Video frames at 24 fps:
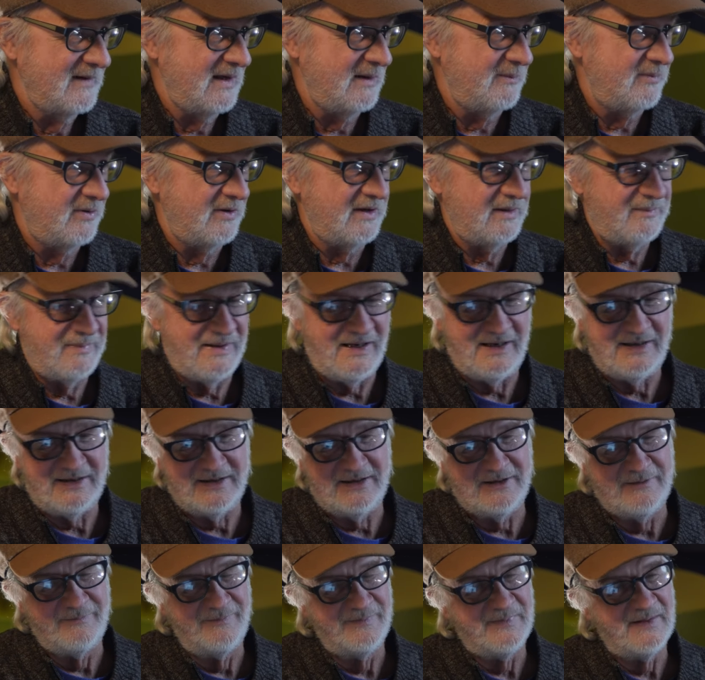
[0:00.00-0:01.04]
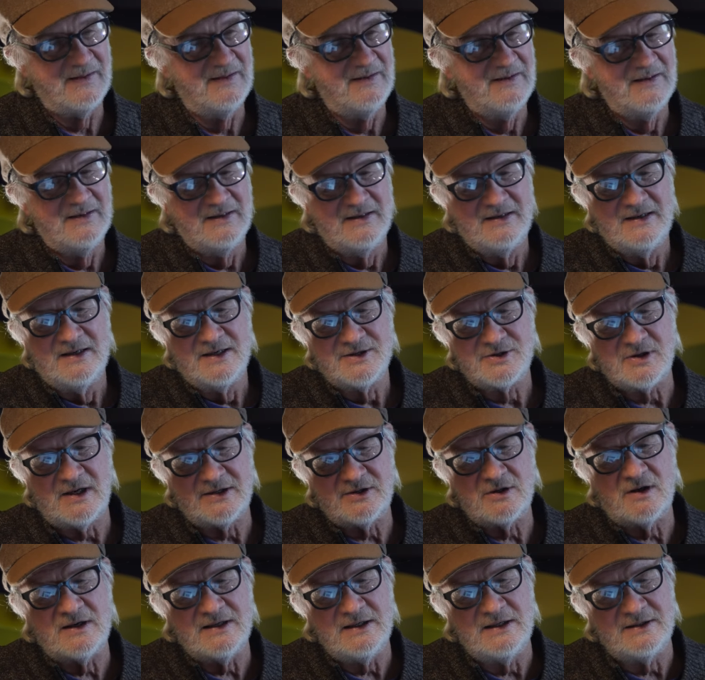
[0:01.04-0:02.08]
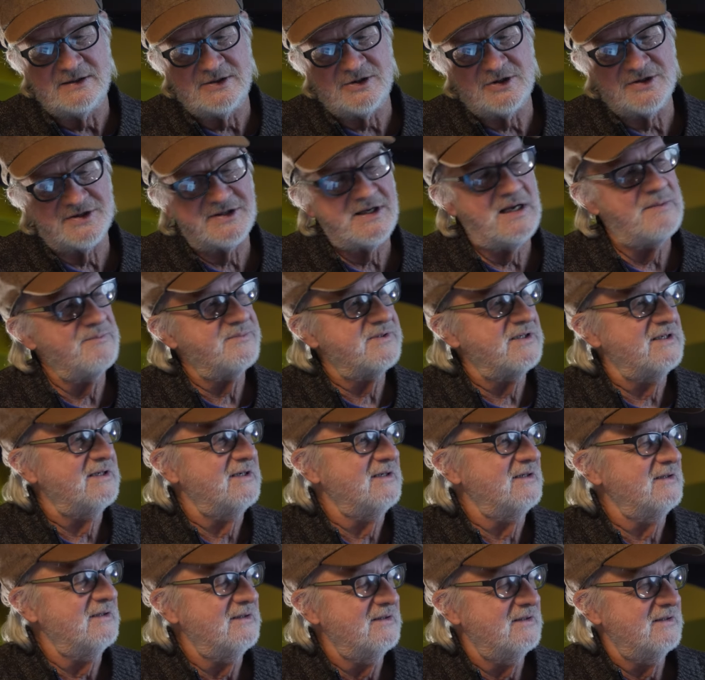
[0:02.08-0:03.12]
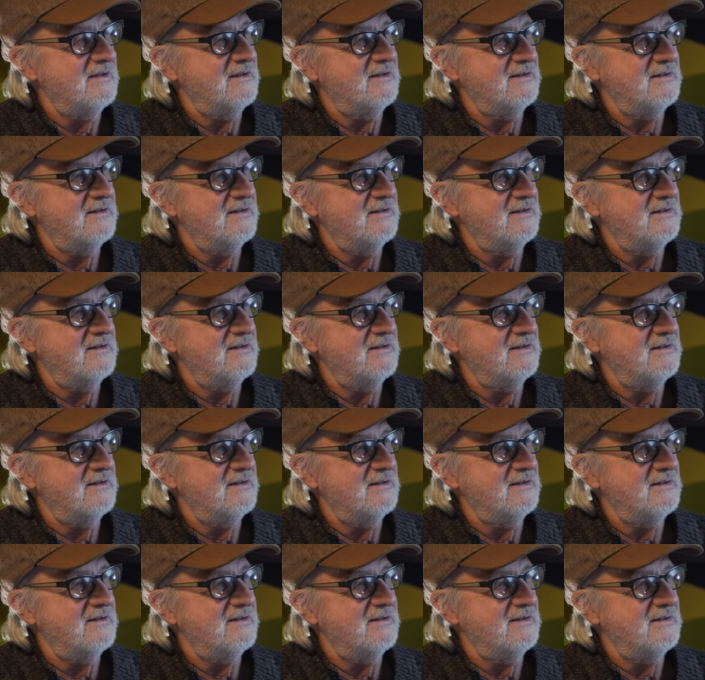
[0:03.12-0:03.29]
and put it back in. So I thought it's just something,